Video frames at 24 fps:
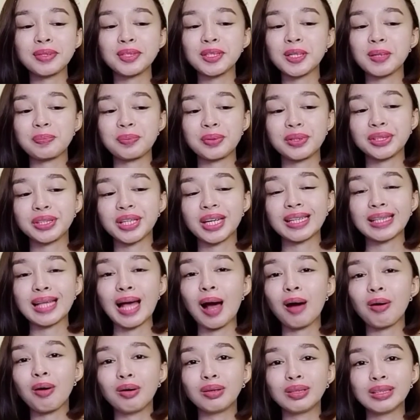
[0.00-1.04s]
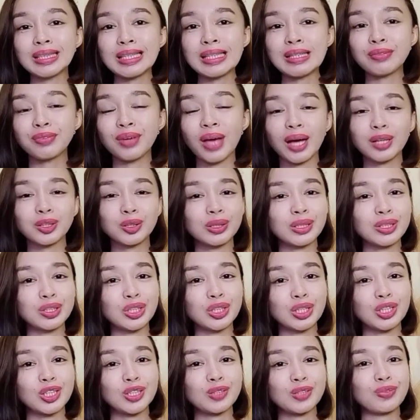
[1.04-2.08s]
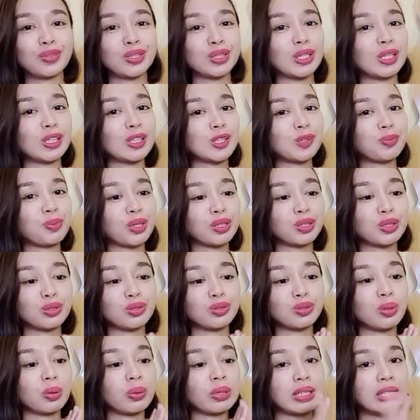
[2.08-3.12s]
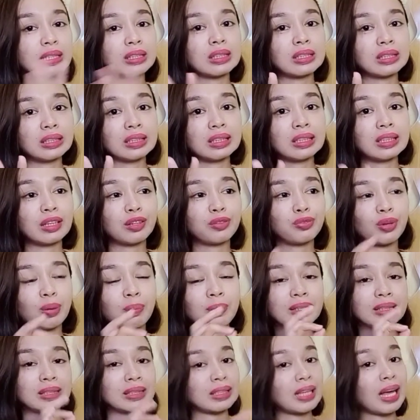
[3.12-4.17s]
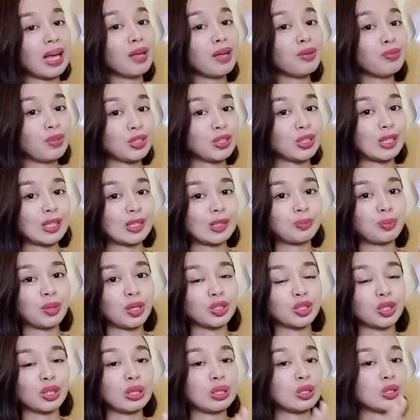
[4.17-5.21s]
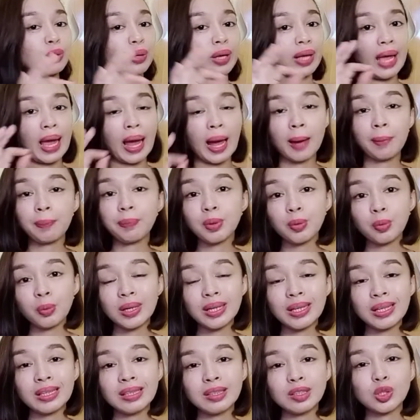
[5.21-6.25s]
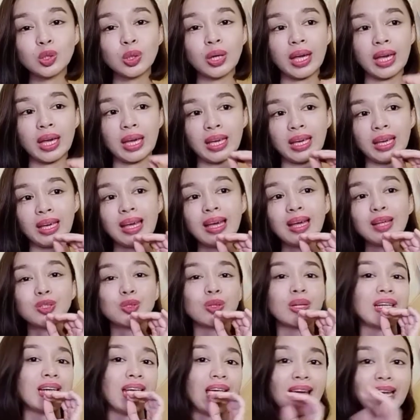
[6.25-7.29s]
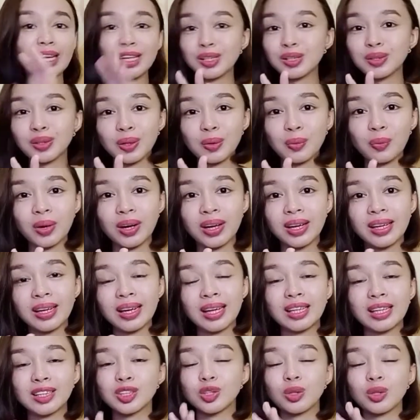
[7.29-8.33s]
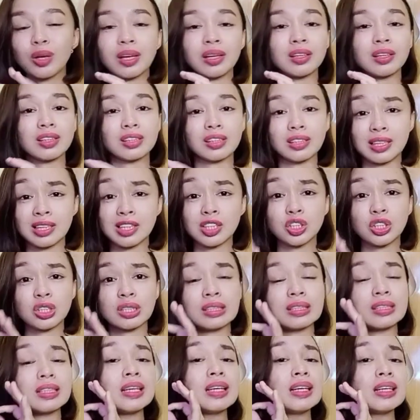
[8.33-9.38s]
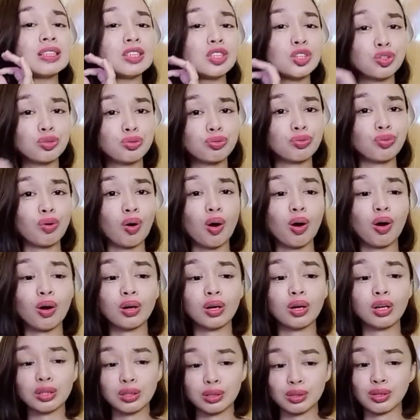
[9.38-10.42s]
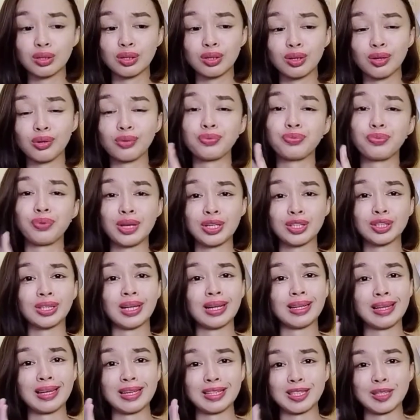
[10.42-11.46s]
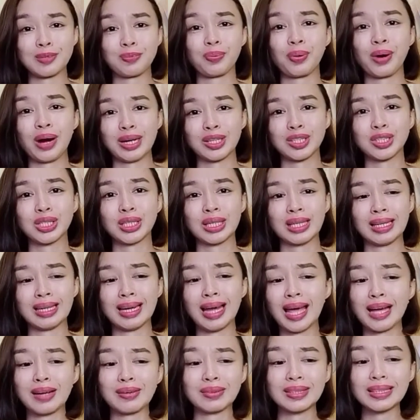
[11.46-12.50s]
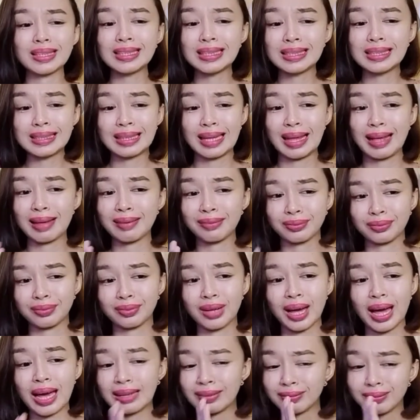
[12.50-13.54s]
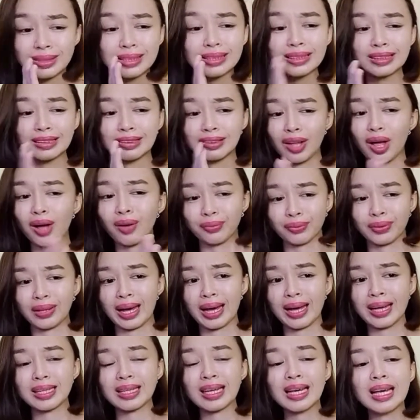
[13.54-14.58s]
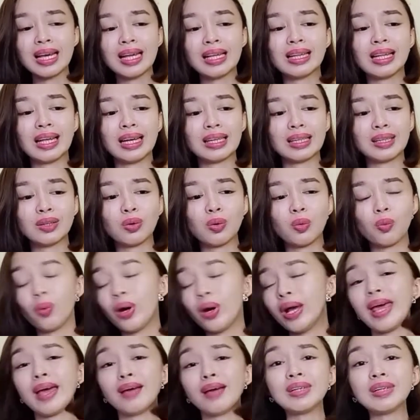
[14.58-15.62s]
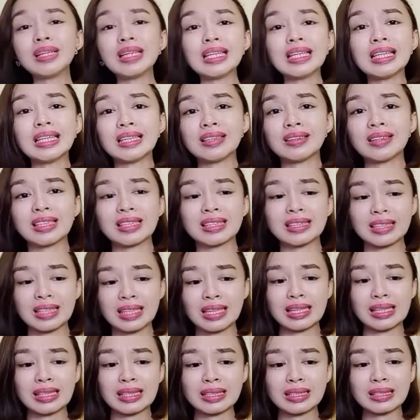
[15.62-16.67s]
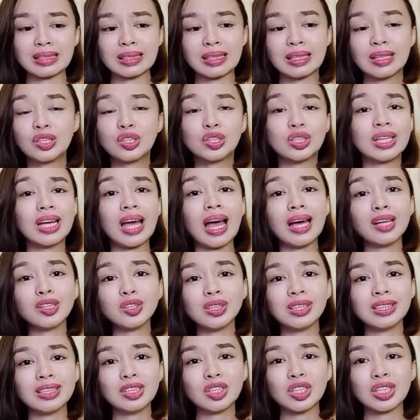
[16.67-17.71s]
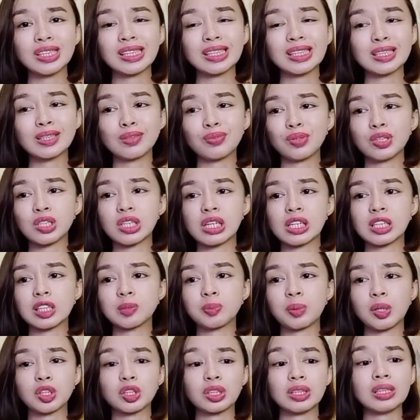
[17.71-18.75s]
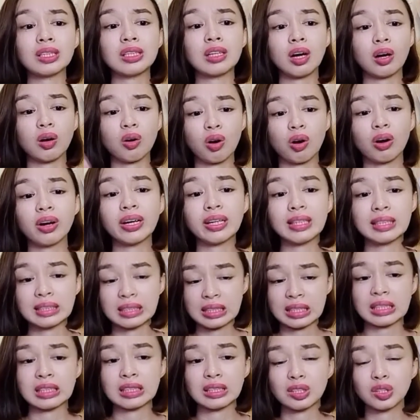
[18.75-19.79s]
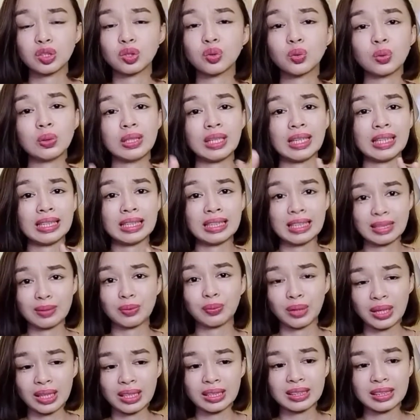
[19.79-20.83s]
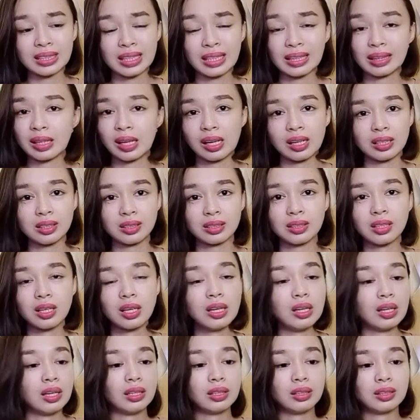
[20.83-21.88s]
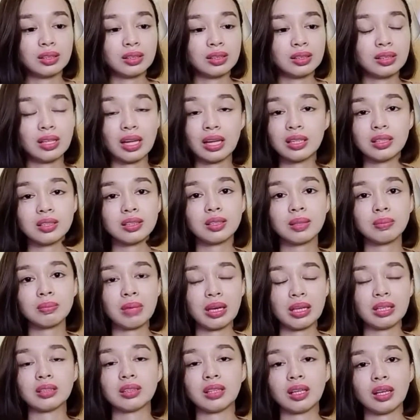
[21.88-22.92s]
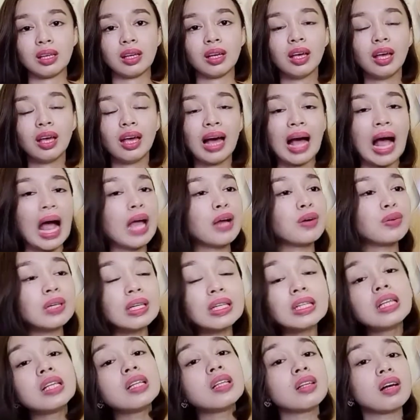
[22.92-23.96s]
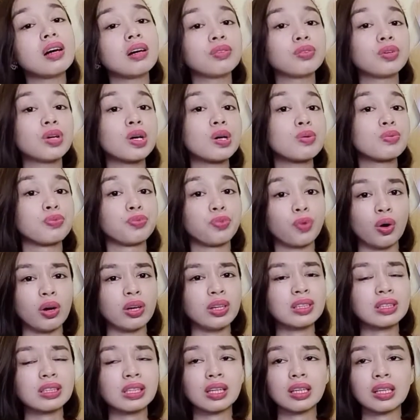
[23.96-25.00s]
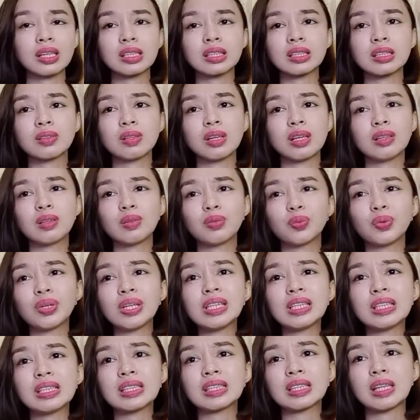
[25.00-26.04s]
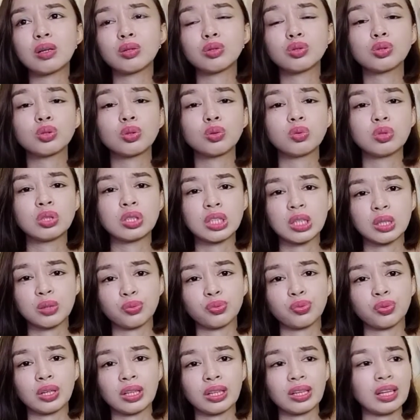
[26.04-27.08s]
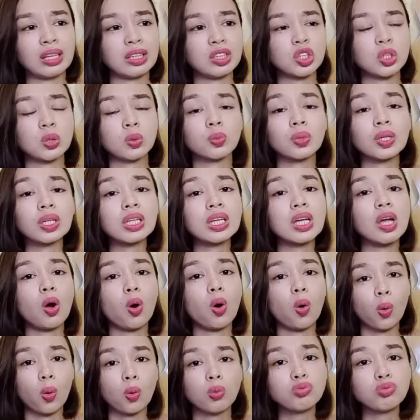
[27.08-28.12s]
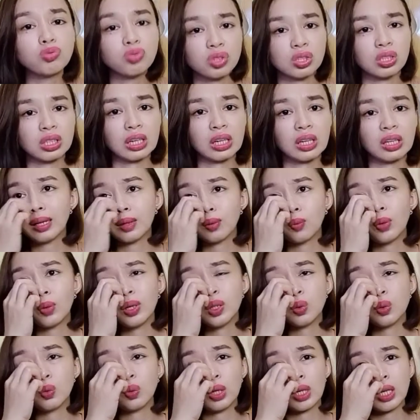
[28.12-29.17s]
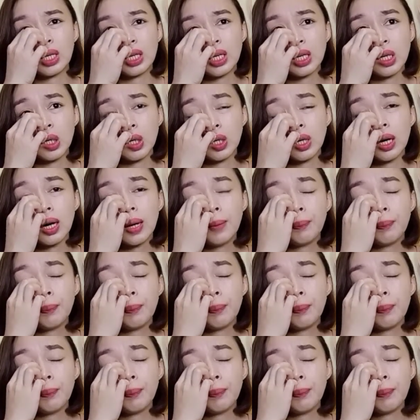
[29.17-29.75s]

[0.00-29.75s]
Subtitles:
to appreciate how Olivia actually changes facial expression so easily, like from a sad facial expression to a happy one, to an angry one, and to a courageous, strong girl facial expression. I really love that. Like whatever the lyrics is, she actually changes the facial expression in accordance to the lyrics, and that is amazing. I really love her voice. Like it really sounds so different. Like she really owns it. When you hear